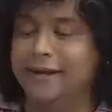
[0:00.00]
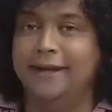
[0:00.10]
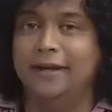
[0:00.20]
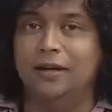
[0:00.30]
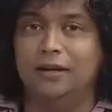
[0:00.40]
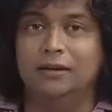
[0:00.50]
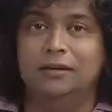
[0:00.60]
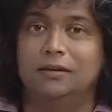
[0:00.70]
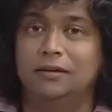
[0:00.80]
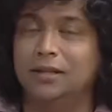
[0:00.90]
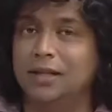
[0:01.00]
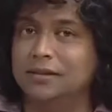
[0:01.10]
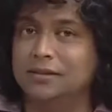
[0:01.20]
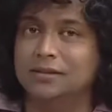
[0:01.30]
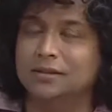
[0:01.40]
Yeah,
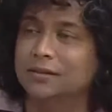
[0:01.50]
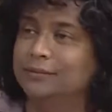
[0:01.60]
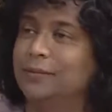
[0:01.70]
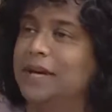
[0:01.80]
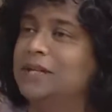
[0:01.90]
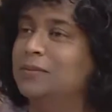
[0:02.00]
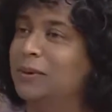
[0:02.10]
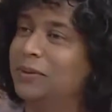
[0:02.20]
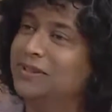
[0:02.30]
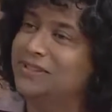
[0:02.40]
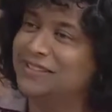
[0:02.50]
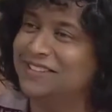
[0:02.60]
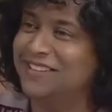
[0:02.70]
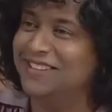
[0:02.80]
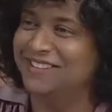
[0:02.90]
that's mind-blowing,
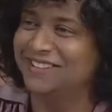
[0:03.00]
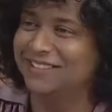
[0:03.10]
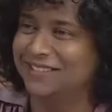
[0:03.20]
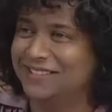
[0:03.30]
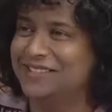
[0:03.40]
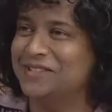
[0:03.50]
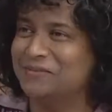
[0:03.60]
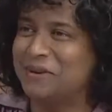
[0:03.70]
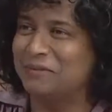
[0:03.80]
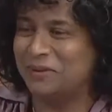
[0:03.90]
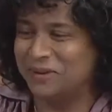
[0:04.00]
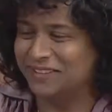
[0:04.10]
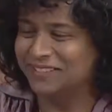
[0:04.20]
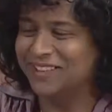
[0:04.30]
Sister Denise. It is mind-blowing.